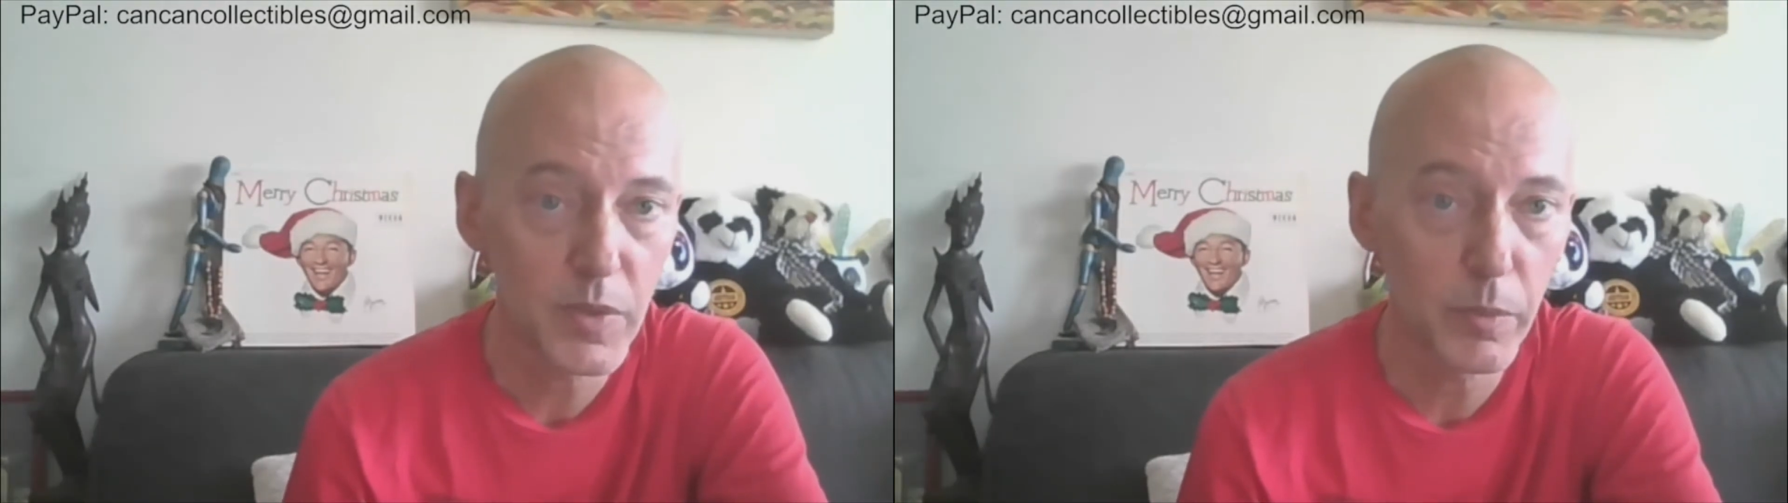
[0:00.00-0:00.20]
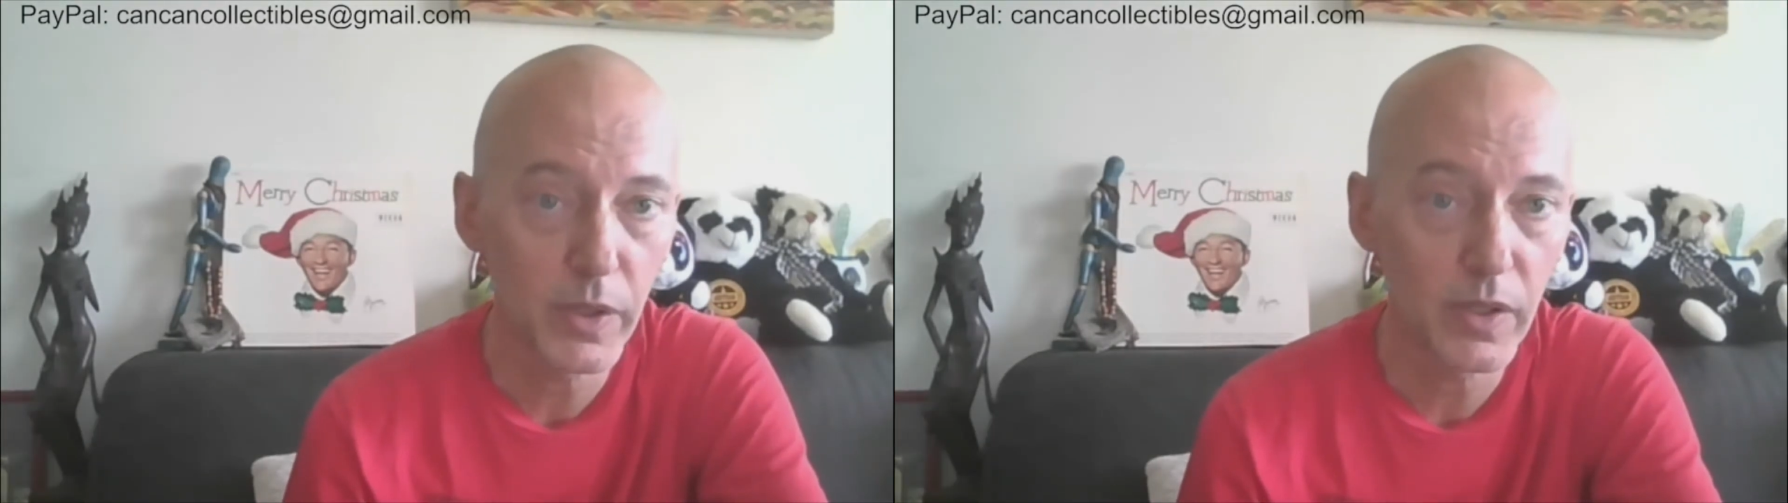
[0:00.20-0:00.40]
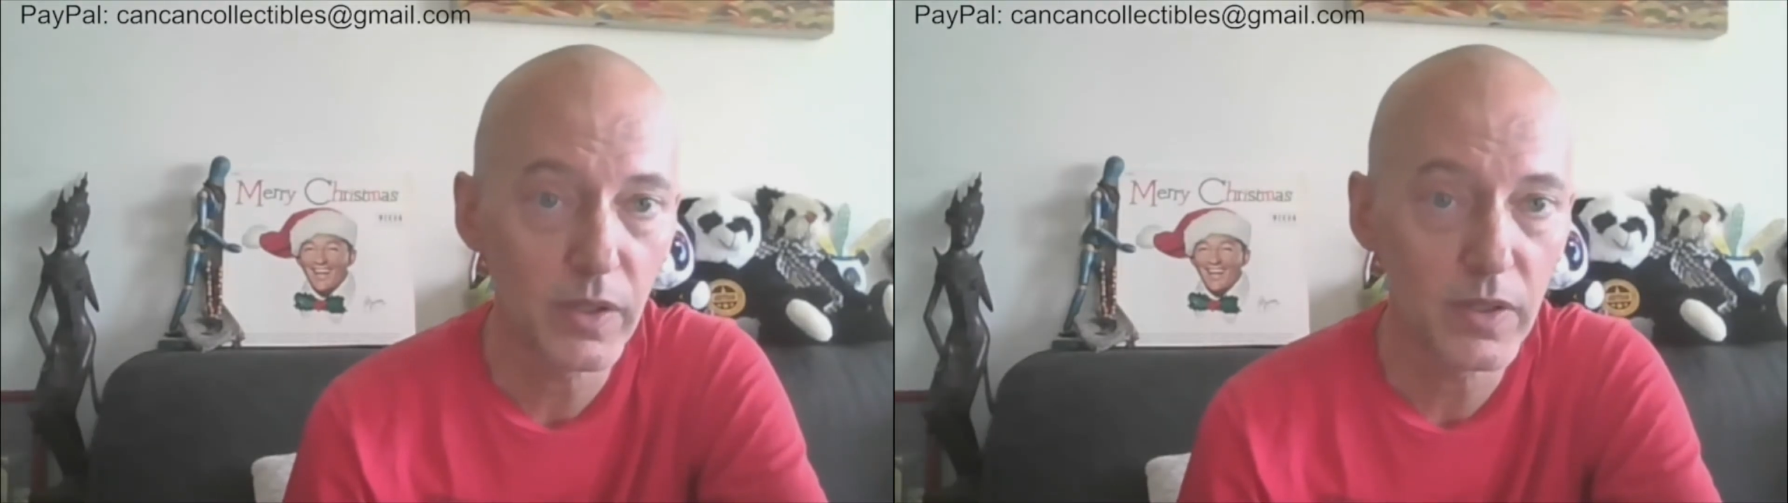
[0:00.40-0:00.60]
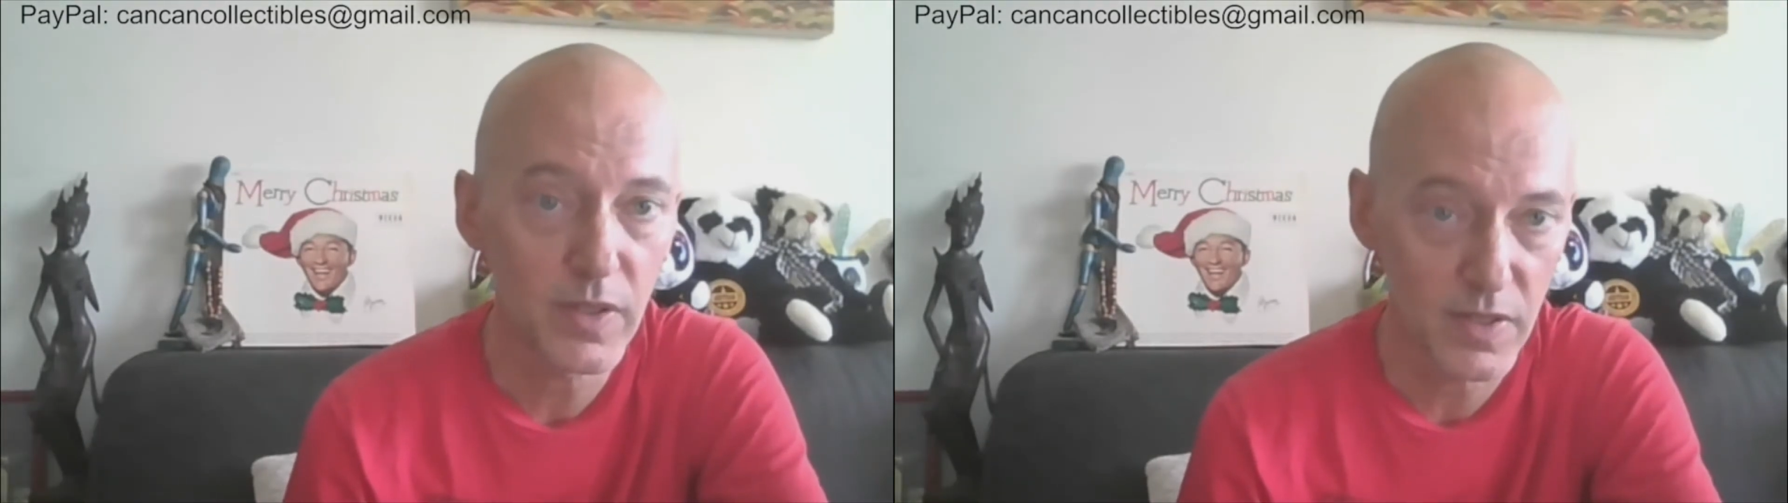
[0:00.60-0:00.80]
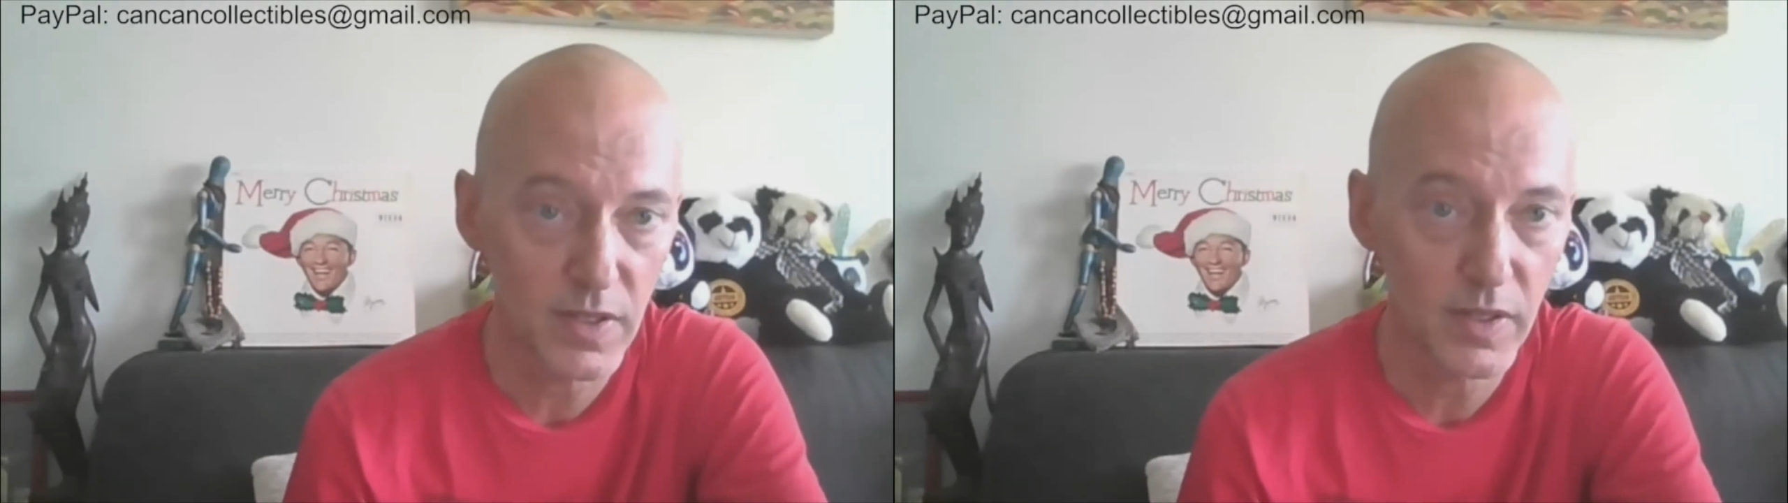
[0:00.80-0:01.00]
but to
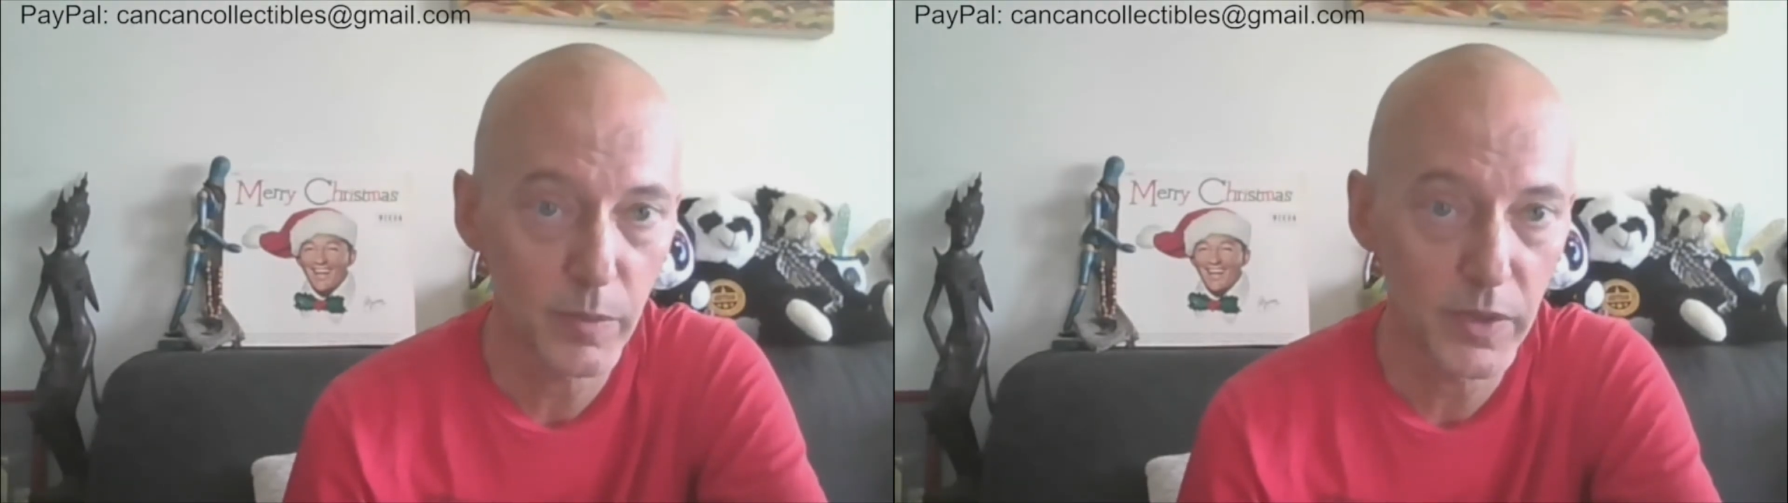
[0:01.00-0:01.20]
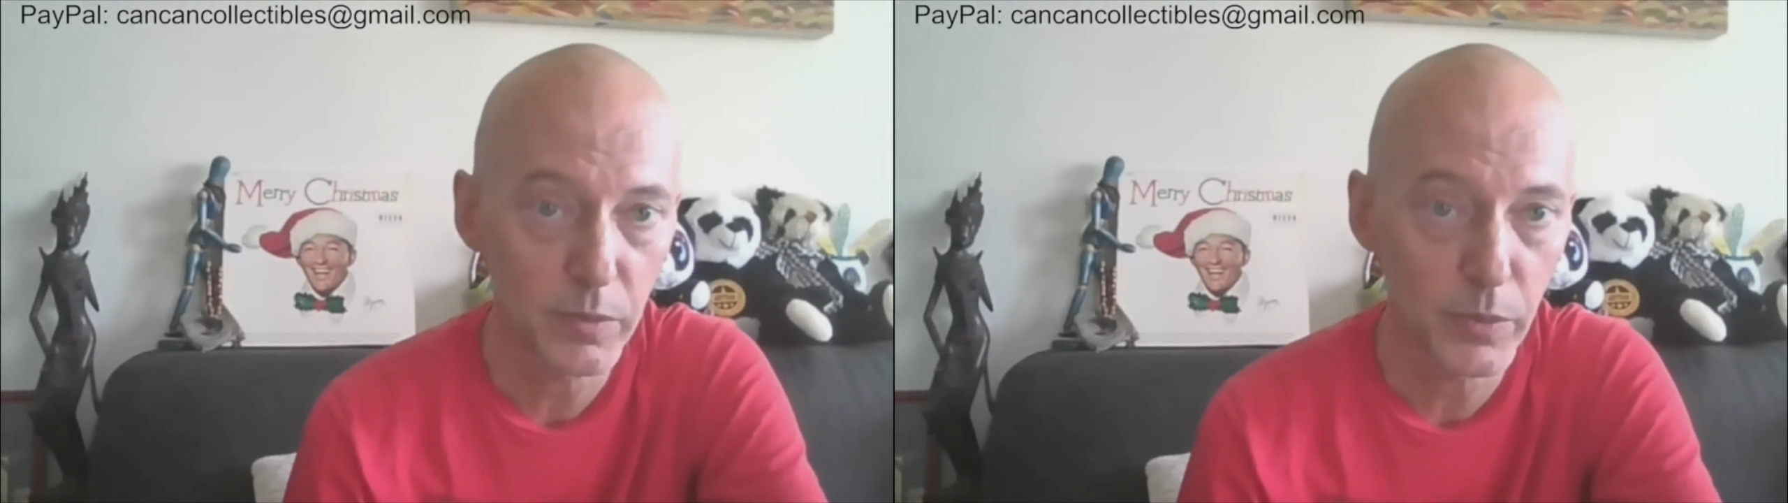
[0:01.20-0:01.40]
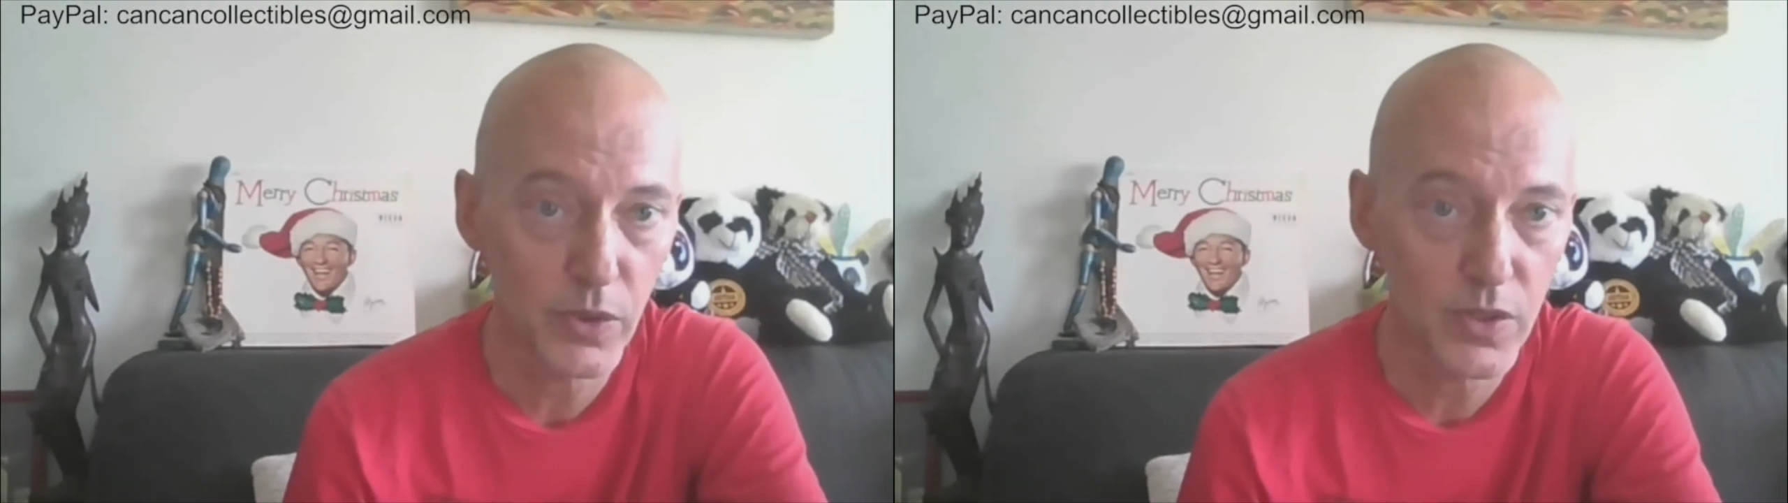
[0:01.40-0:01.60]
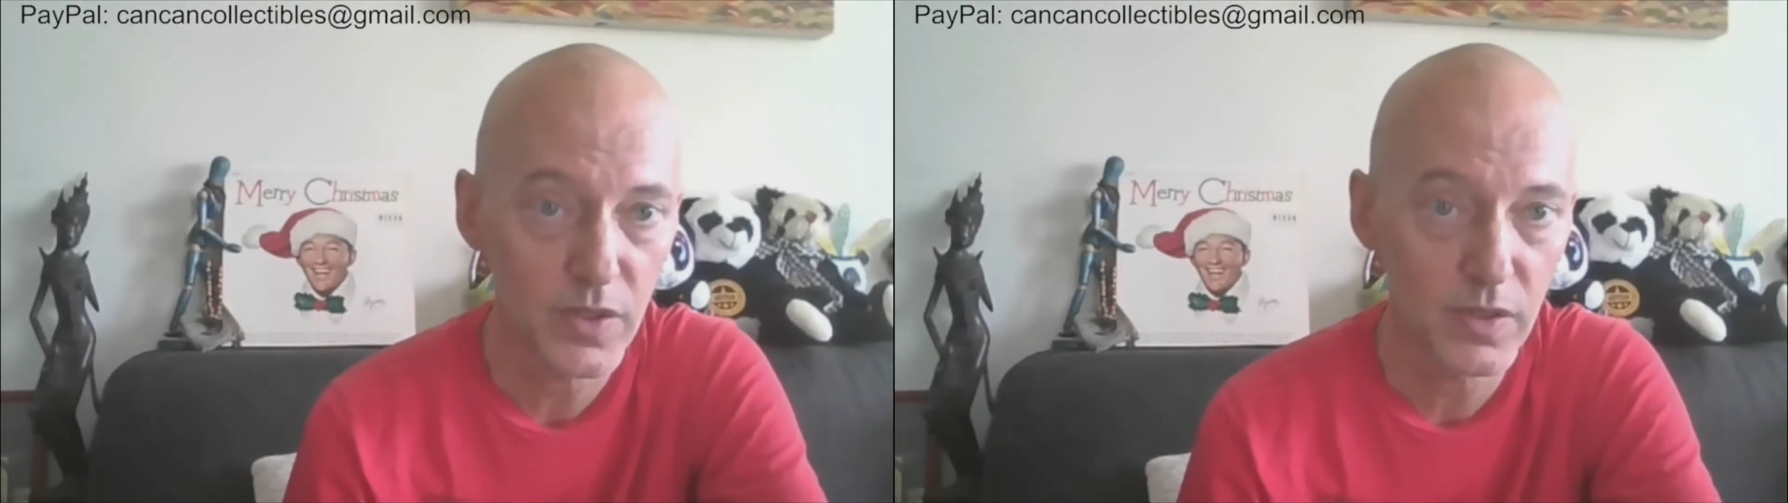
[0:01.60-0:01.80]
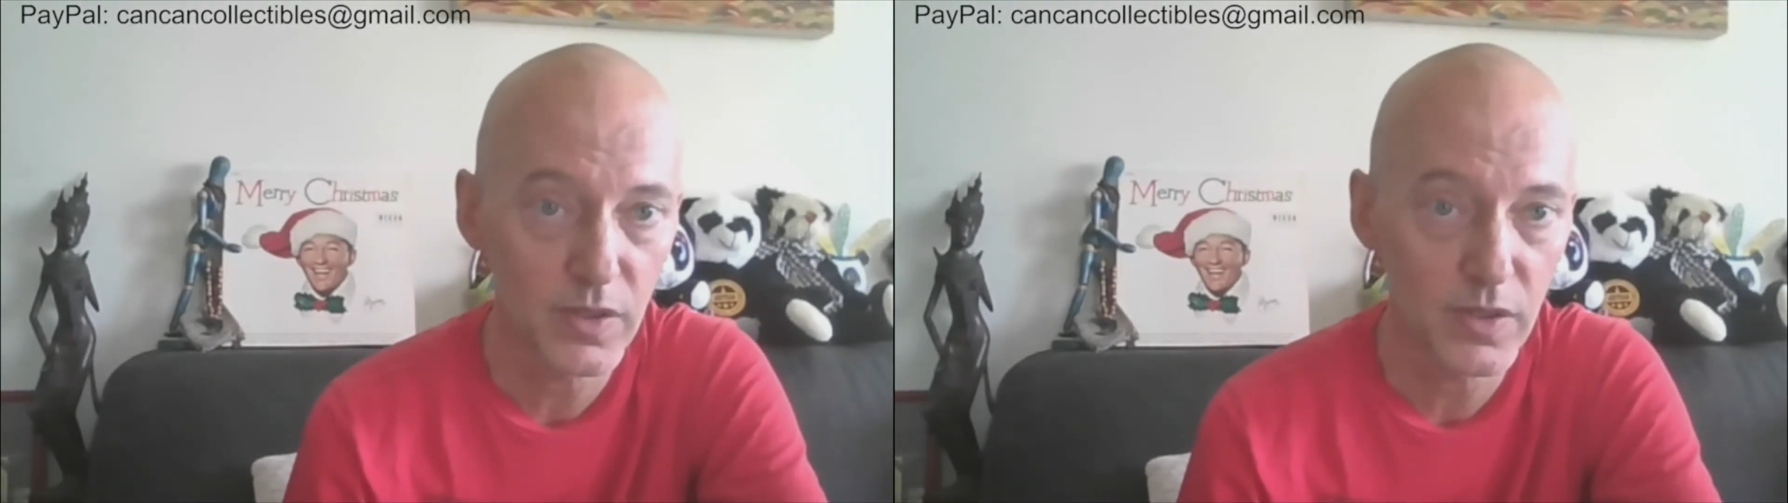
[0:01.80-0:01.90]
see them in person